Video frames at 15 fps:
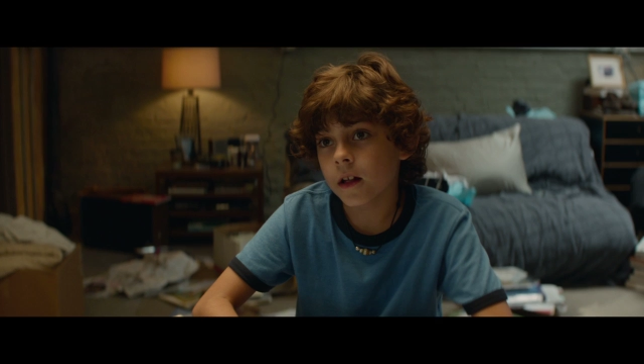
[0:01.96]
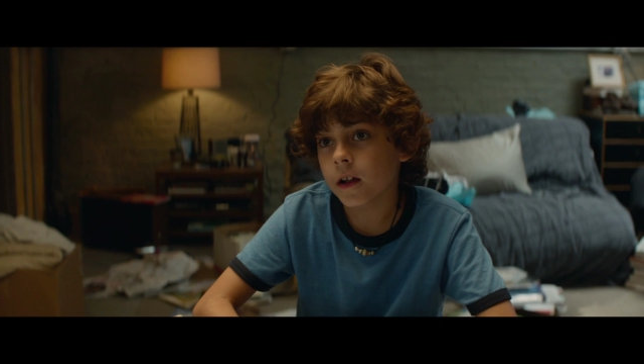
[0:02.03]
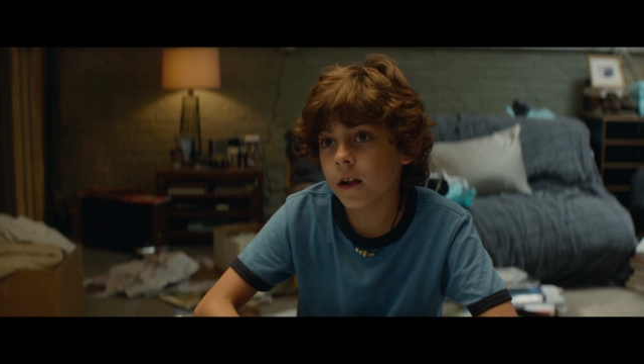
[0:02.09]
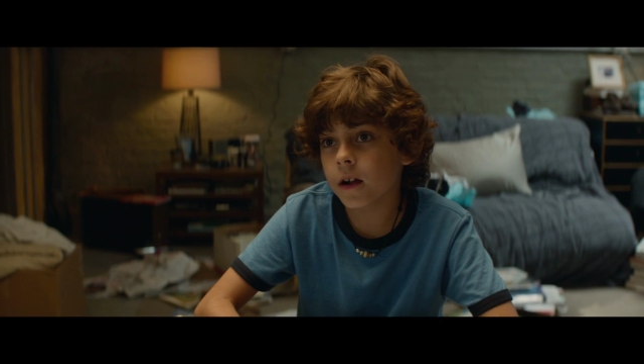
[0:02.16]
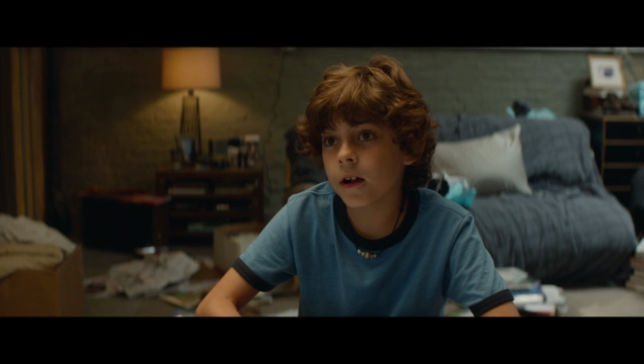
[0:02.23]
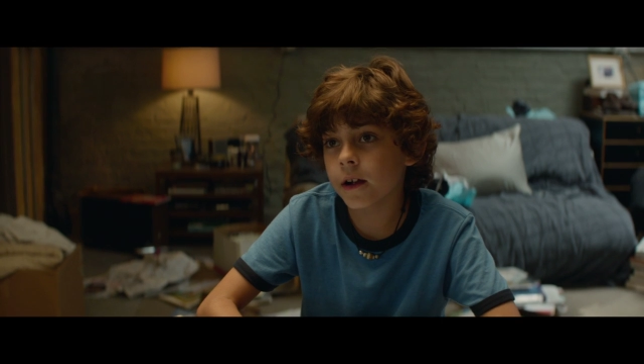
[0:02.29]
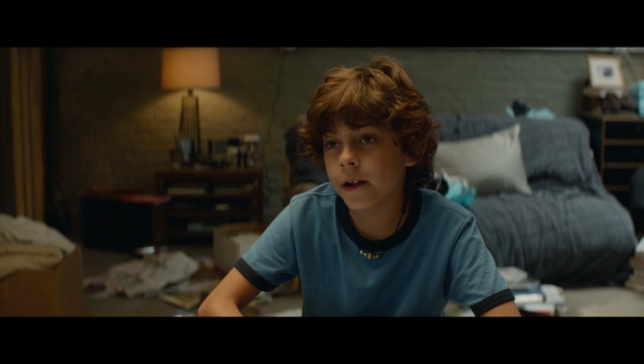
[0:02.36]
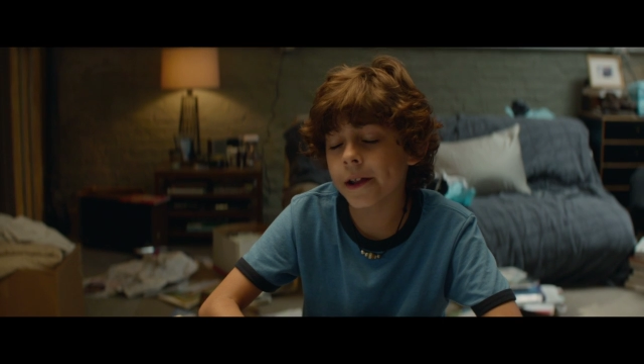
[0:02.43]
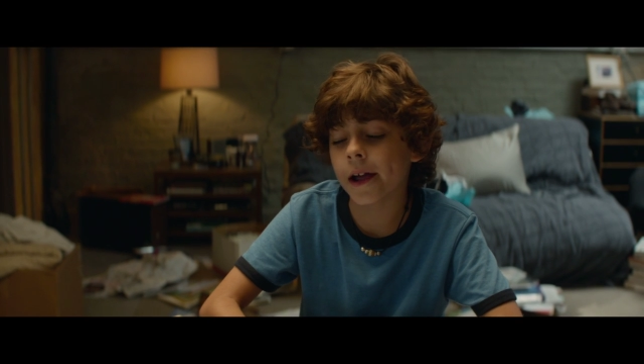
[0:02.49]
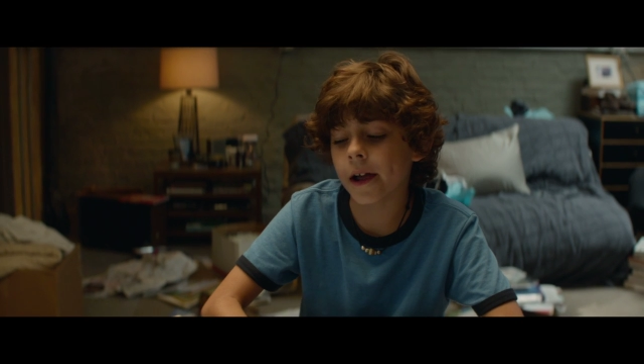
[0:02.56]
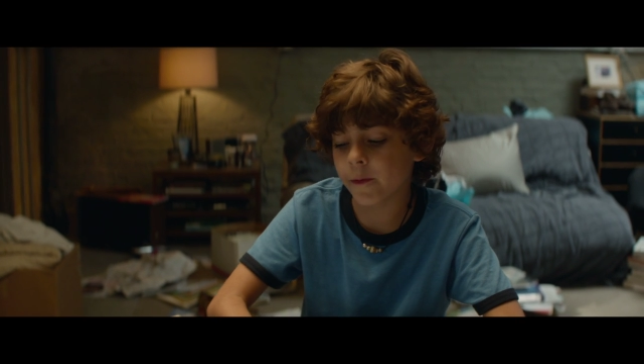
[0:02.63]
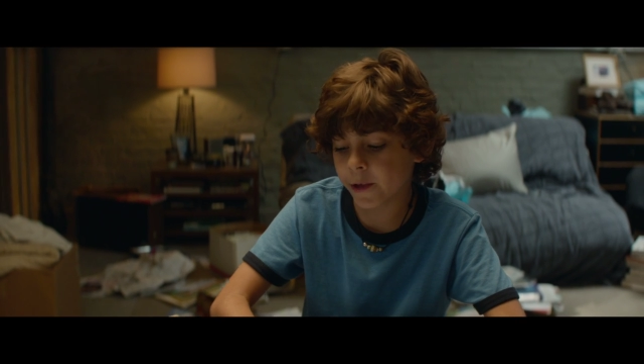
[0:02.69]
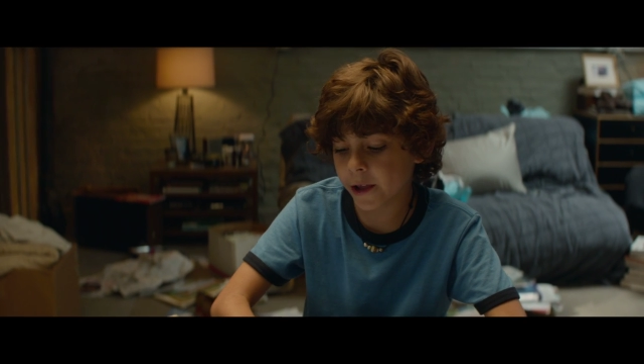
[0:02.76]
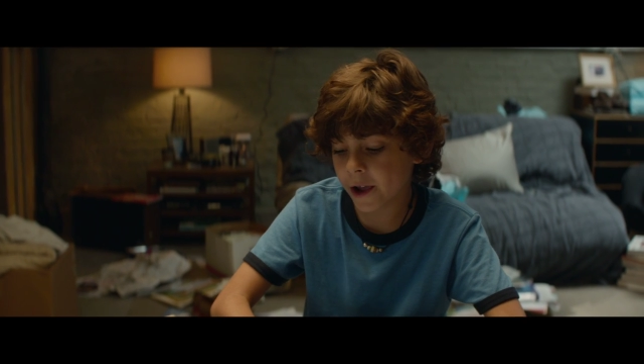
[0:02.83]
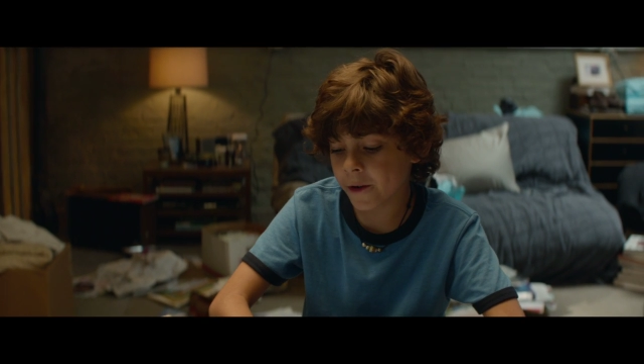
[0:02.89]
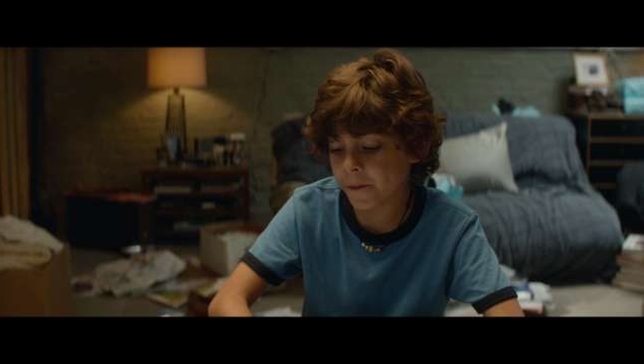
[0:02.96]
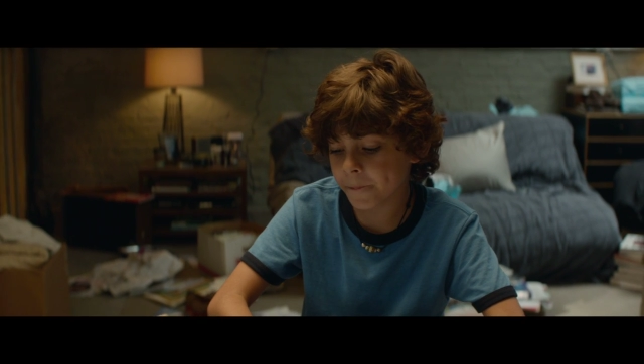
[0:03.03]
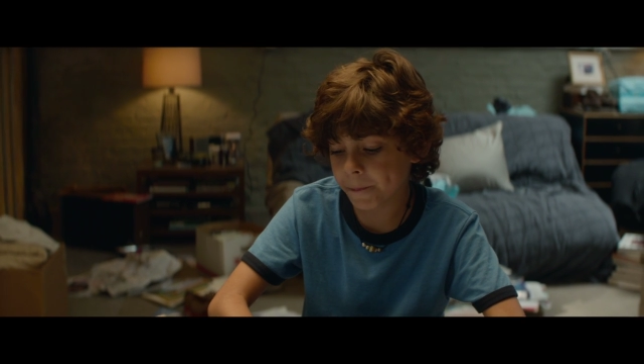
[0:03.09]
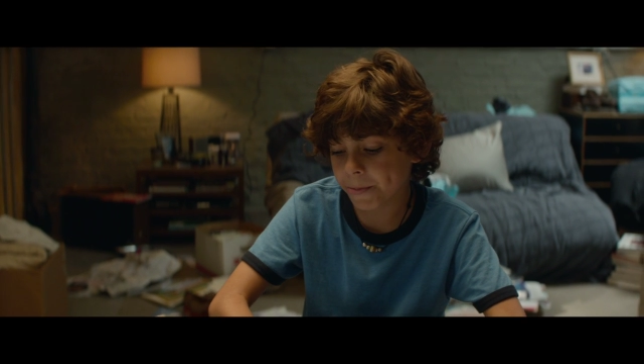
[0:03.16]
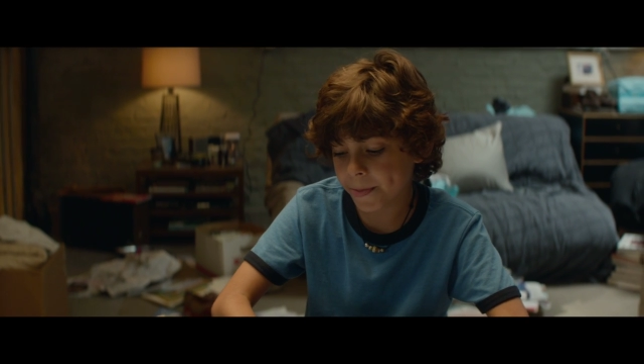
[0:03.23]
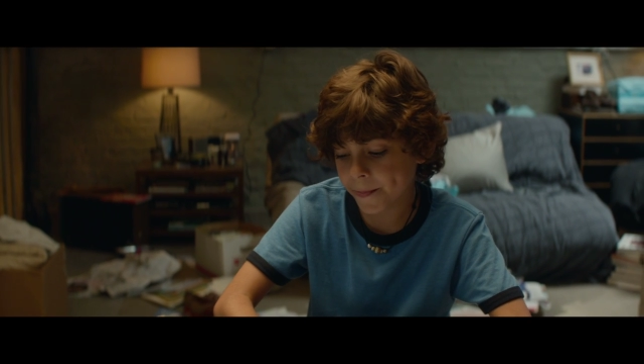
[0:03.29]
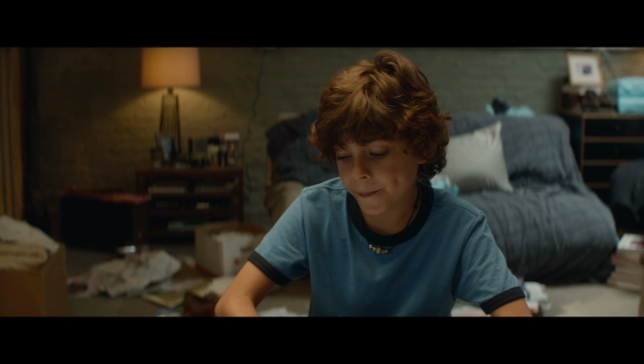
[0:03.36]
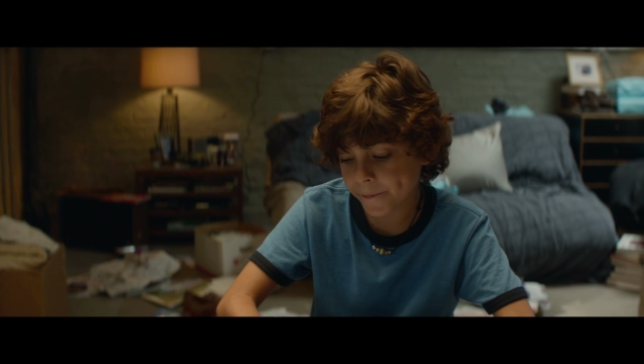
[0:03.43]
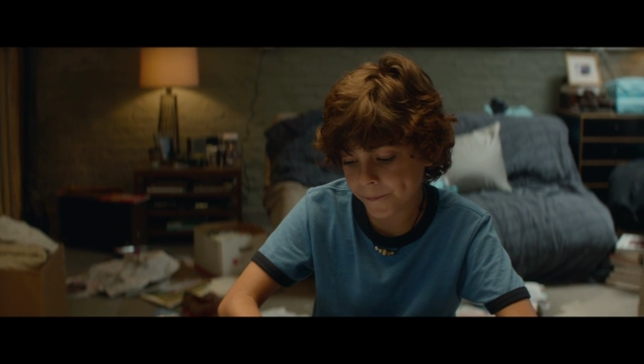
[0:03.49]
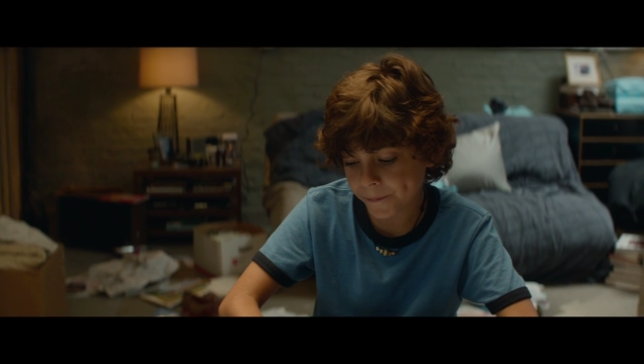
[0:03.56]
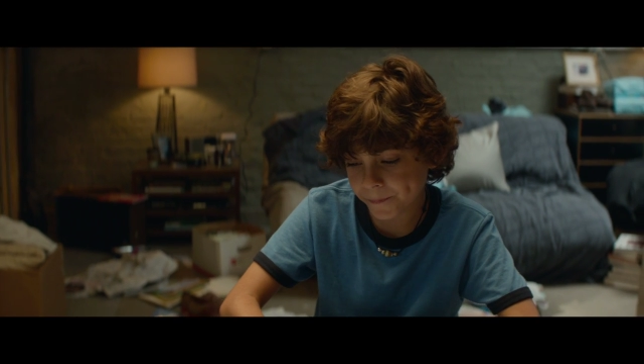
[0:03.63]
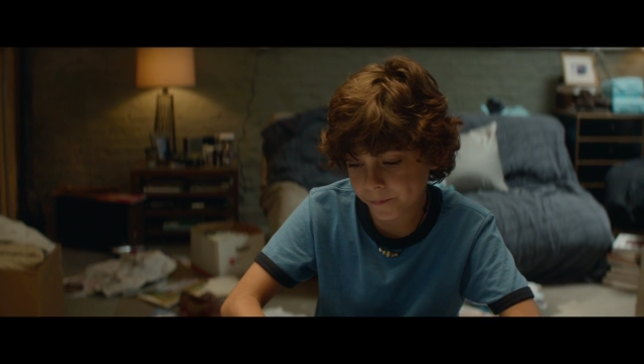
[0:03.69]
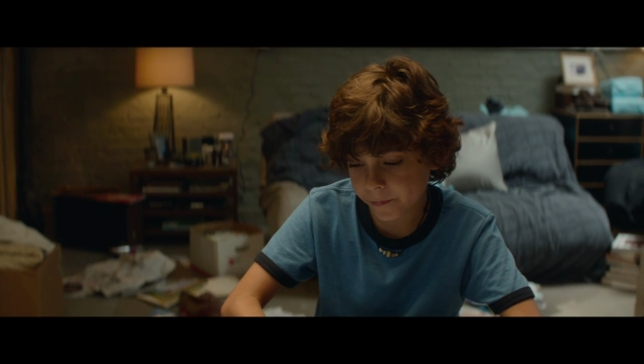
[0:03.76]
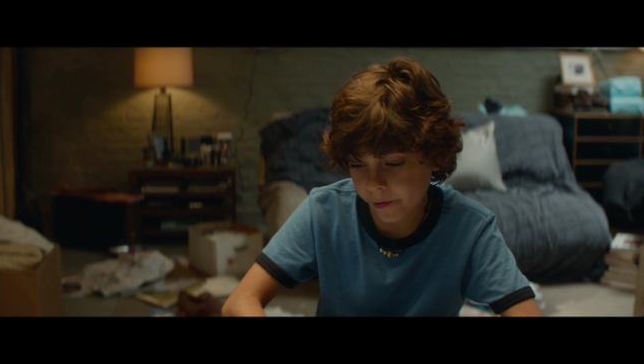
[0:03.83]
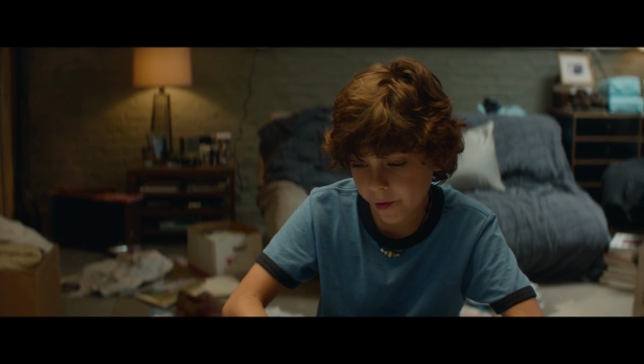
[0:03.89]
Yeah, I have an account. Yeah?